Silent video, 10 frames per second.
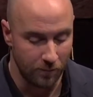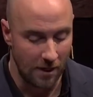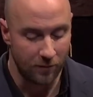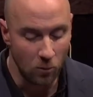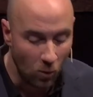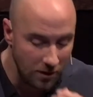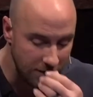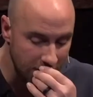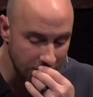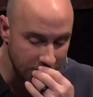If you want
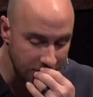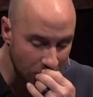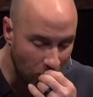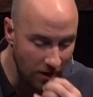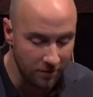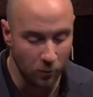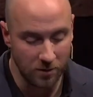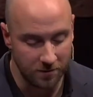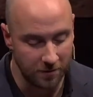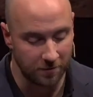to hear the still quiet
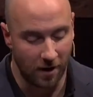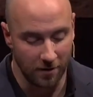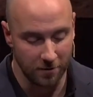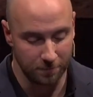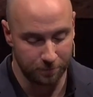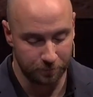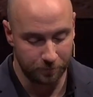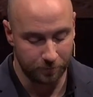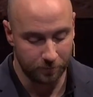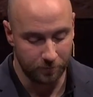voice of the Father,
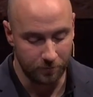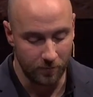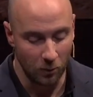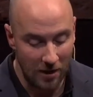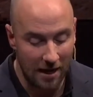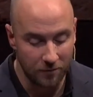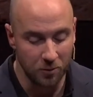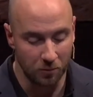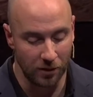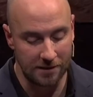we have to
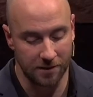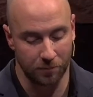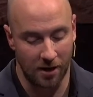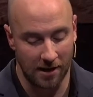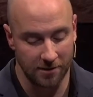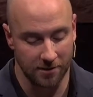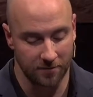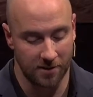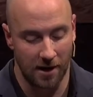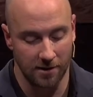embrace the practice of
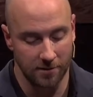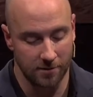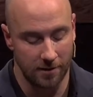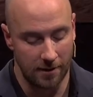silence.